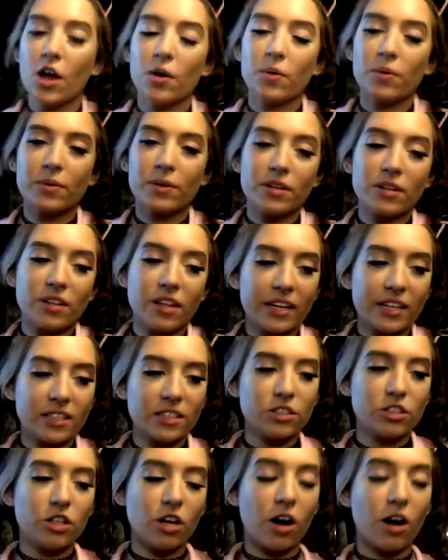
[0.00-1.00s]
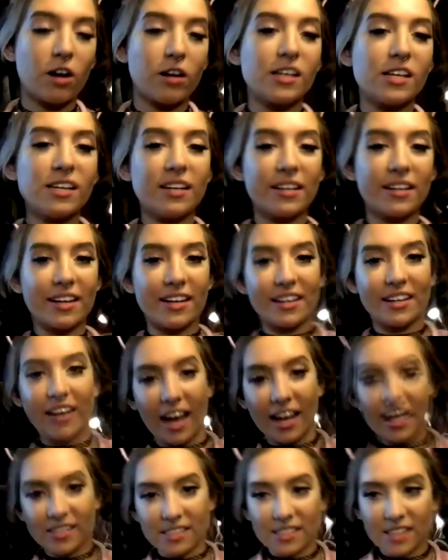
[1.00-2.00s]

were like in doggy, and I guess